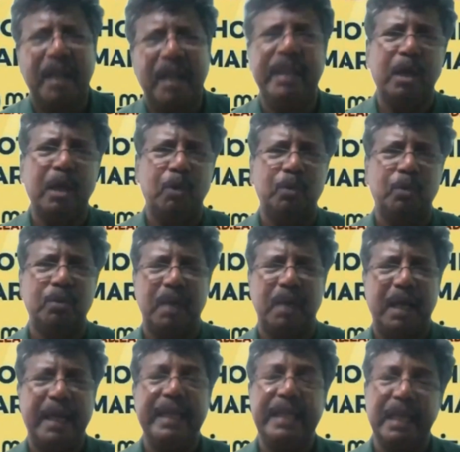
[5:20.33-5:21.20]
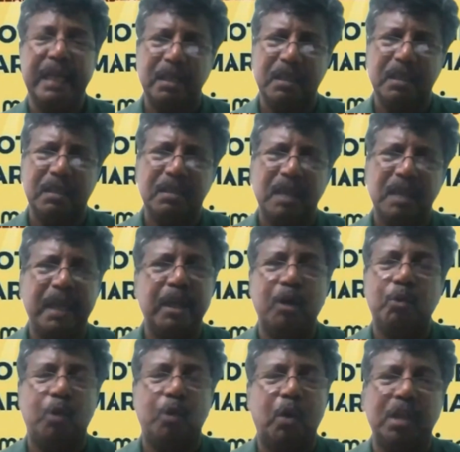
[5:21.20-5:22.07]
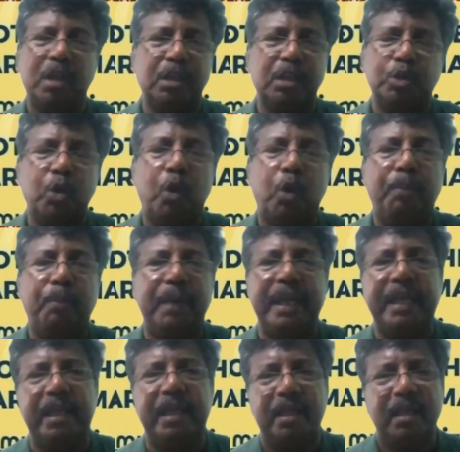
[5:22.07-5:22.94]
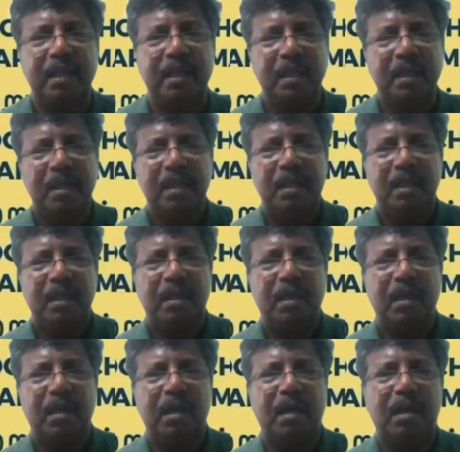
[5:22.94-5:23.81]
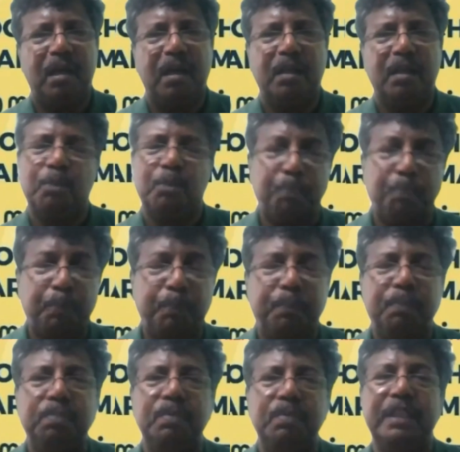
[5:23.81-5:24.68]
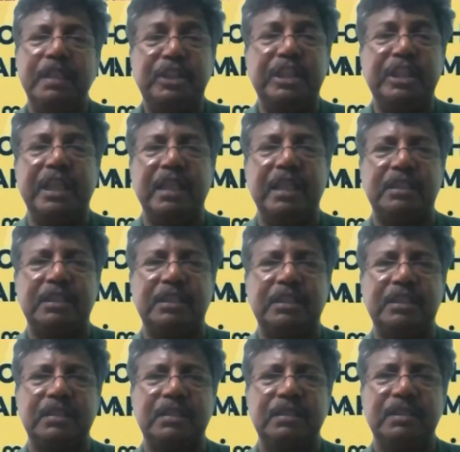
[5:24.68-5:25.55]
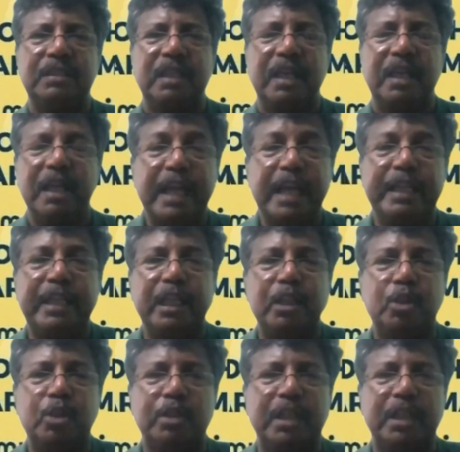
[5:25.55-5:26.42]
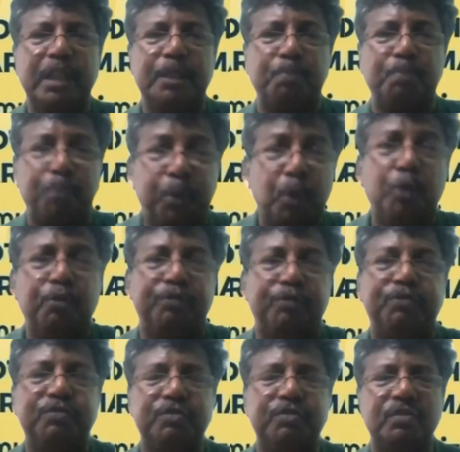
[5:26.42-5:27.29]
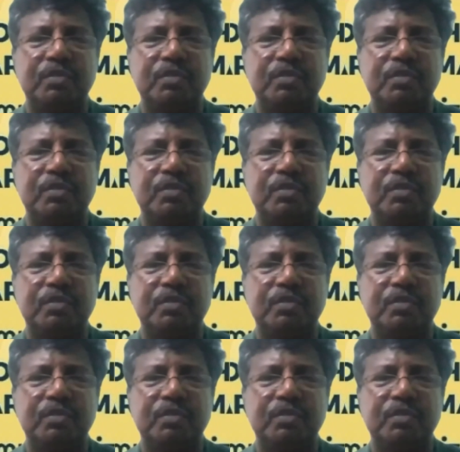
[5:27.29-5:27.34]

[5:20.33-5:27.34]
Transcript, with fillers: Anyhow, I can, I have quoted so many uh, incidents relating to that proof.